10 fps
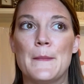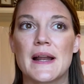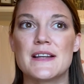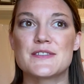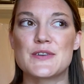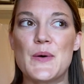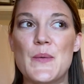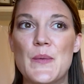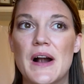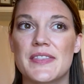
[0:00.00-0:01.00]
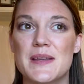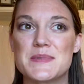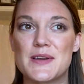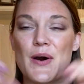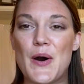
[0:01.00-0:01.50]
But I don't want
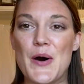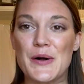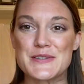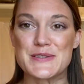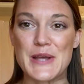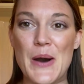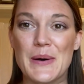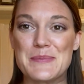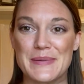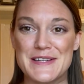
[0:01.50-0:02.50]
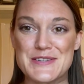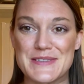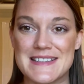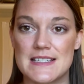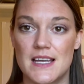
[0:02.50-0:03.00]
them to all just go on
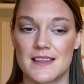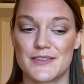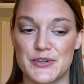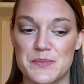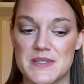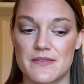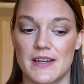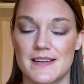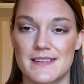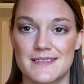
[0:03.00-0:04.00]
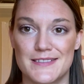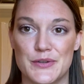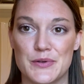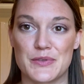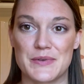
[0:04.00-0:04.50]
Pinterest in groups of like
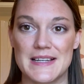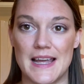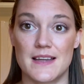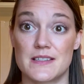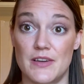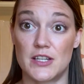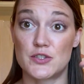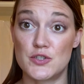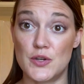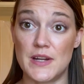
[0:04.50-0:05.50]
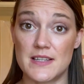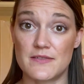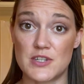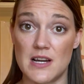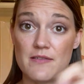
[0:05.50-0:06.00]
2 to 3 days, of like 2 days
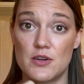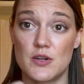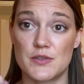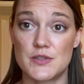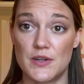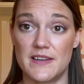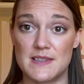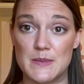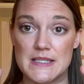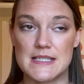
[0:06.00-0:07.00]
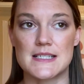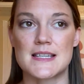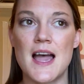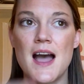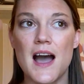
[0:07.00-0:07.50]
of travel, 2 days of business.